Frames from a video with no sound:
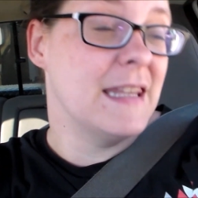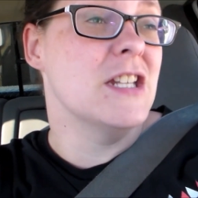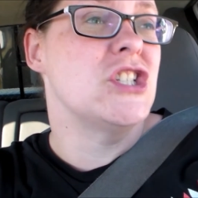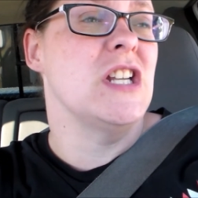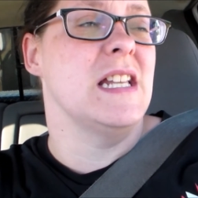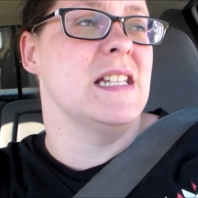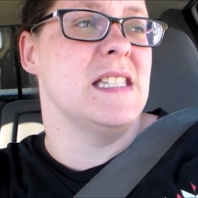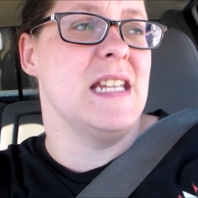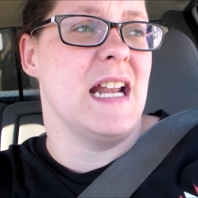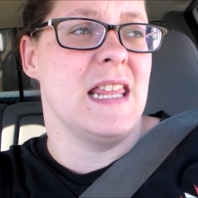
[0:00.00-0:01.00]
that she didn't
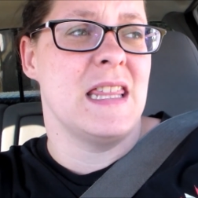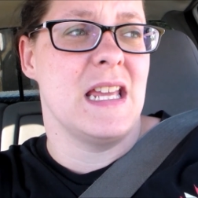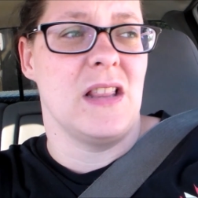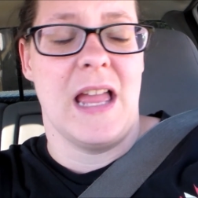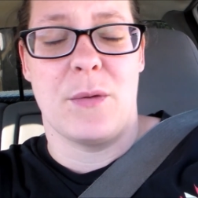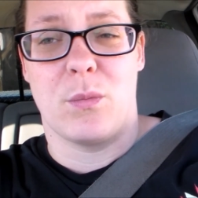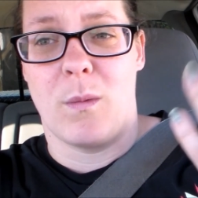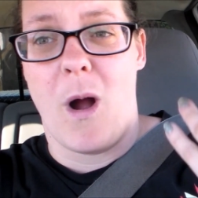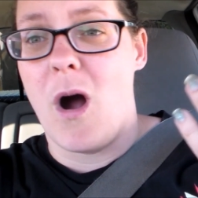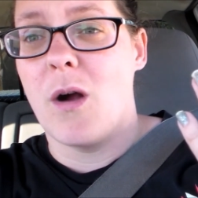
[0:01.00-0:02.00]
see anything like
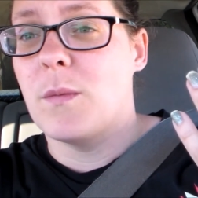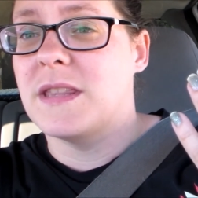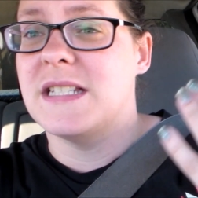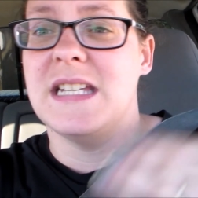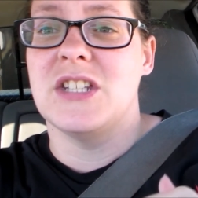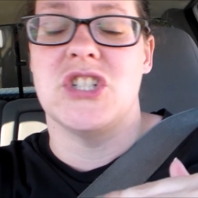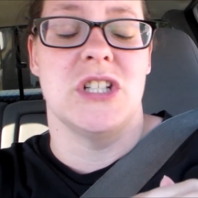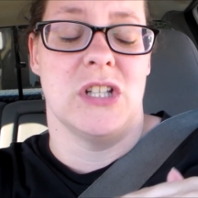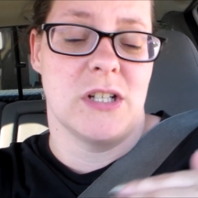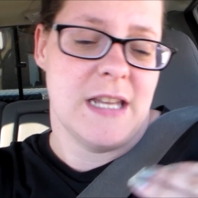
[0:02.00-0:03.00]
wrong with the teeth she
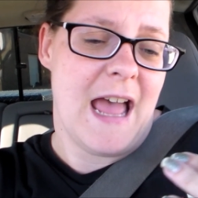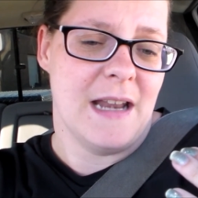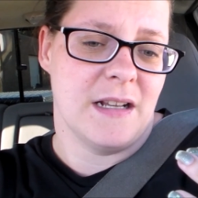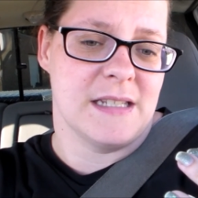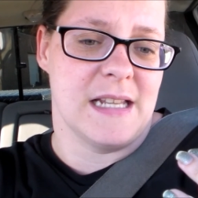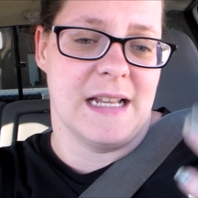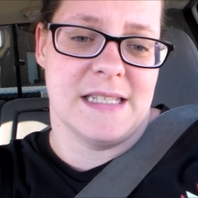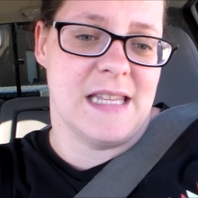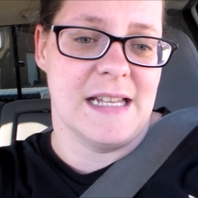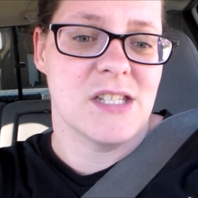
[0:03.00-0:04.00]
looked at, because I guess
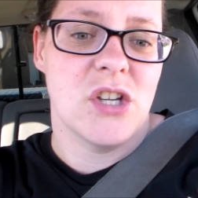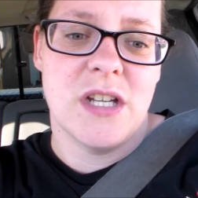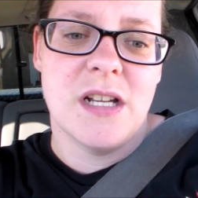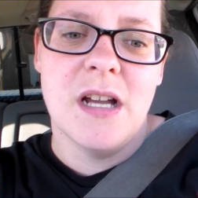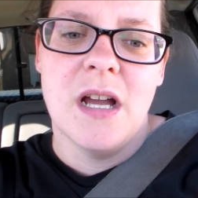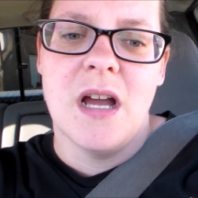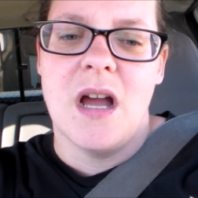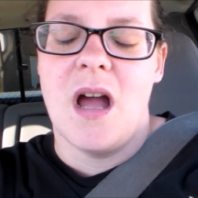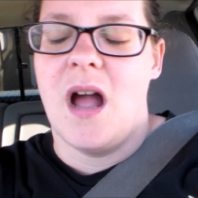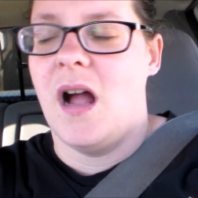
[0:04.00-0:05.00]
that's good.
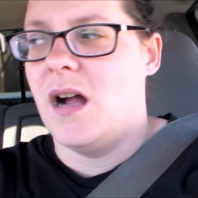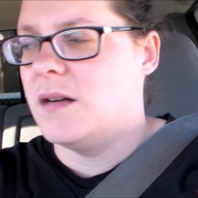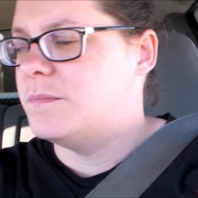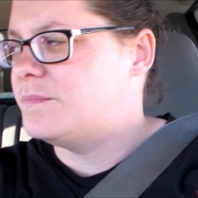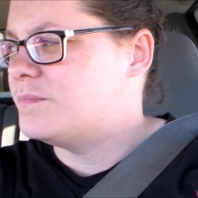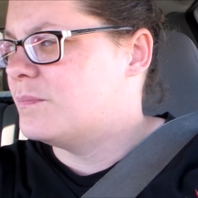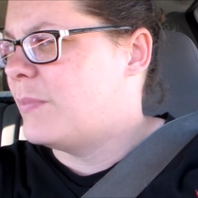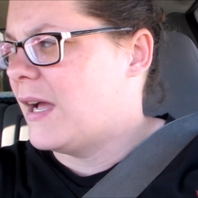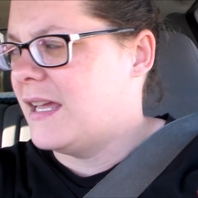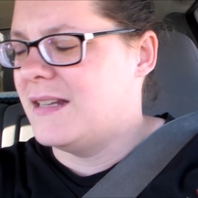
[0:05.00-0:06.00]
Um,
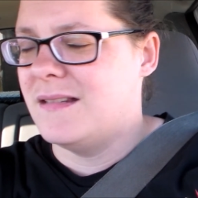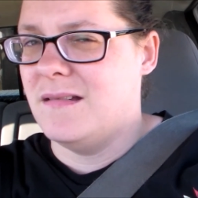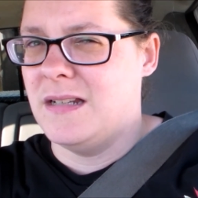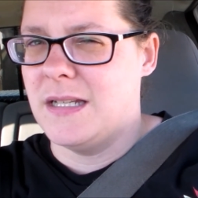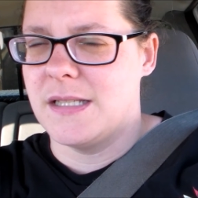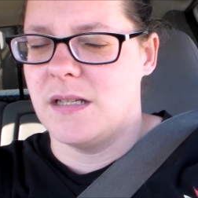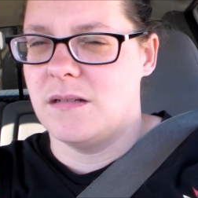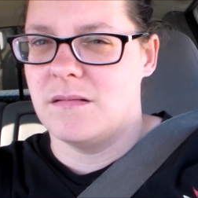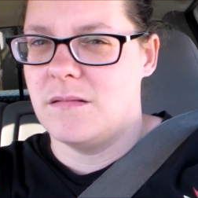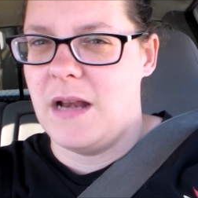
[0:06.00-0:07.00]
but it
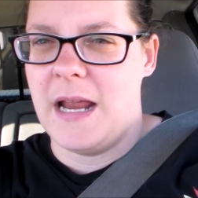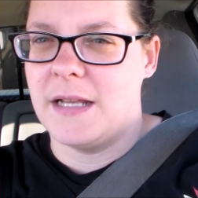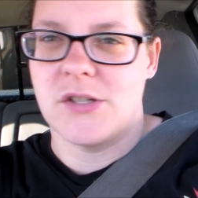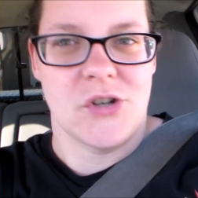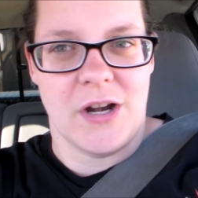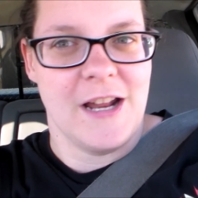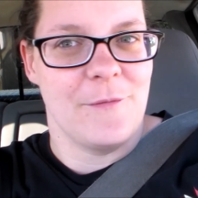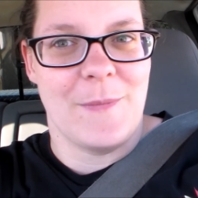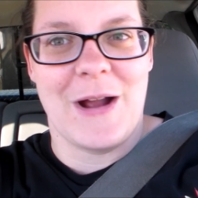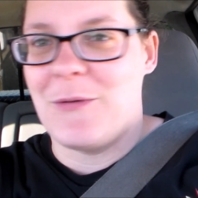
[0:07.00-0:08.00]
doesn't answer any of
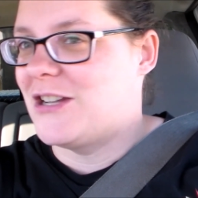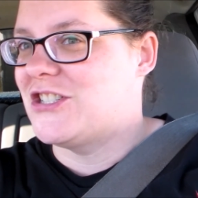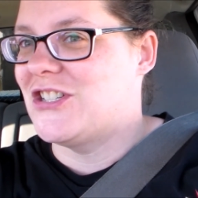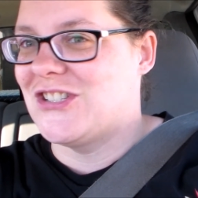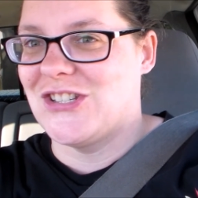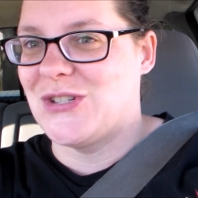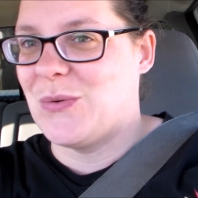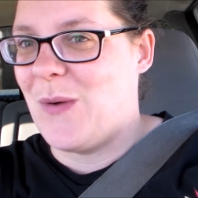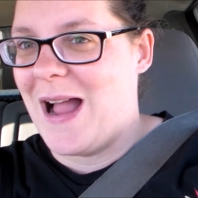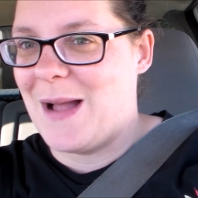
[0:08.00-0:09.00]
my questions as to
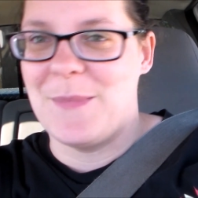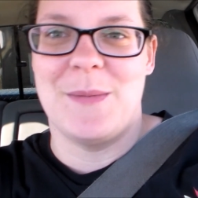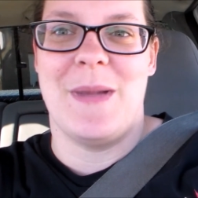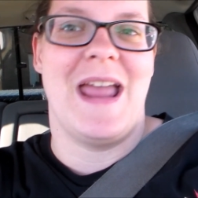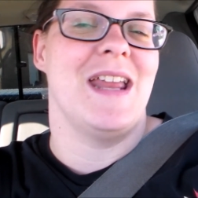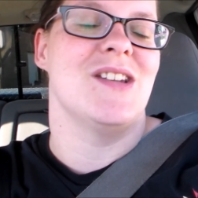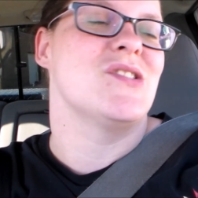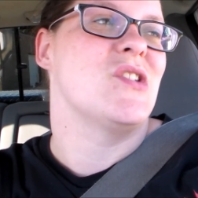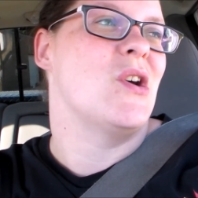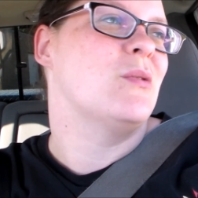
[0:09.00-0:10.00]
why I'm in pain.
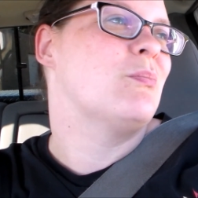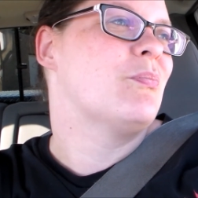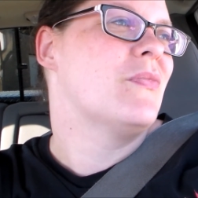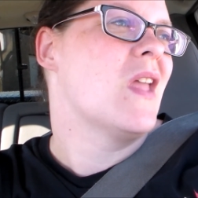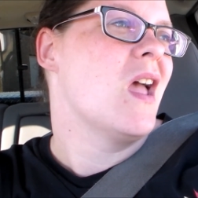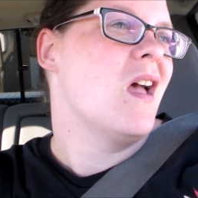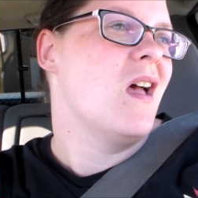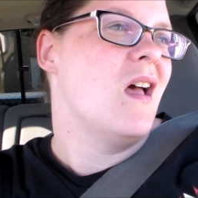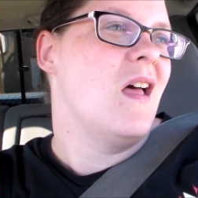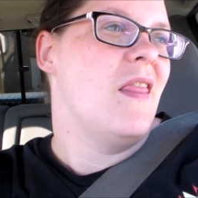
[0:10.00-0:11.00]
So
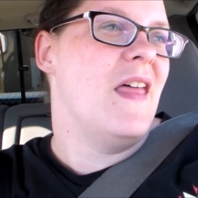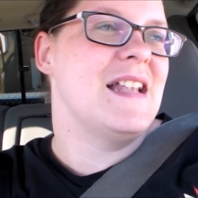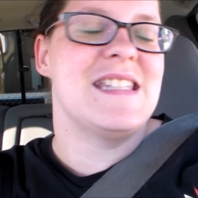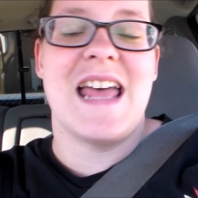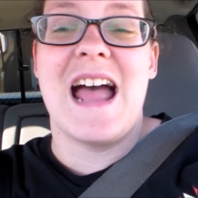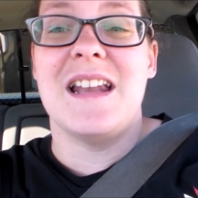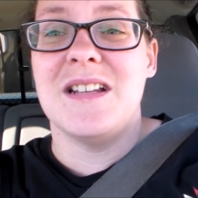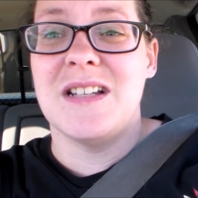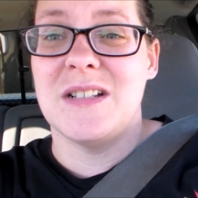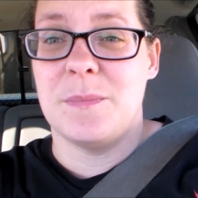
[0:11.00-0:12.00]
that's that.
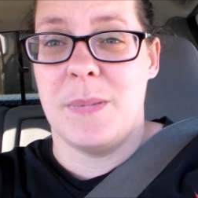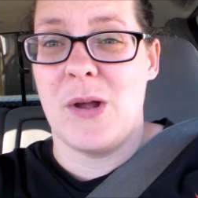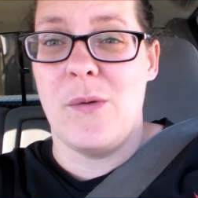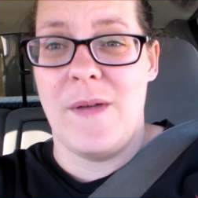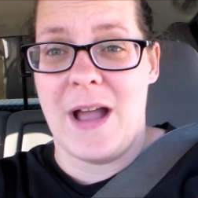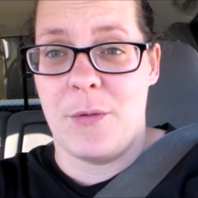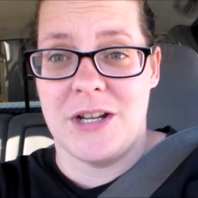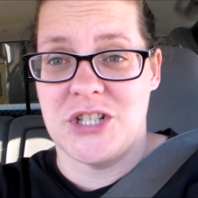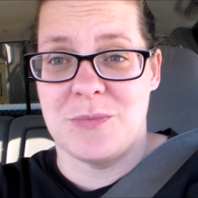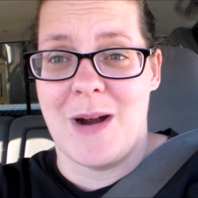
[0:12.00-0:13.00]
Big old fat
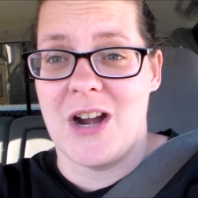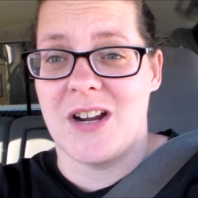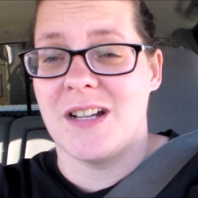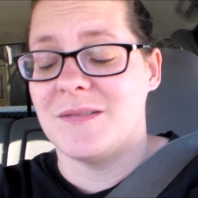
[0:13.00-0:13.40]
question mark.